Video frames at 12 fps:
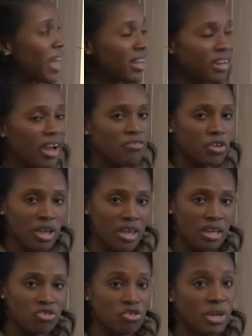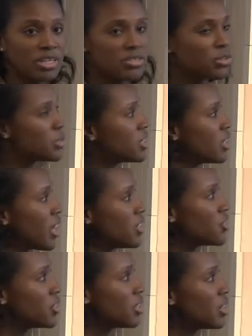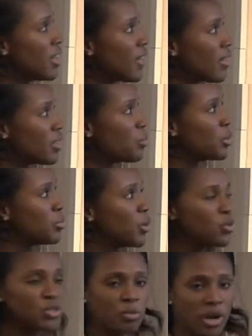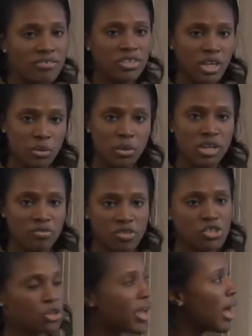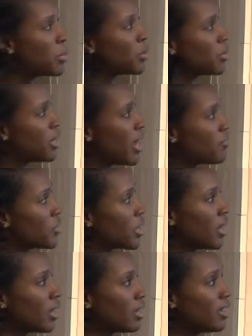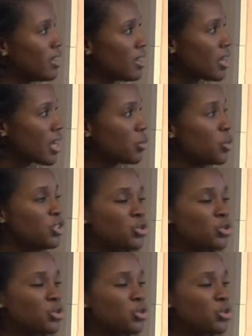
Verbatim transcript: Pan African trade association that promotes private equity and venture capital in Africa. And we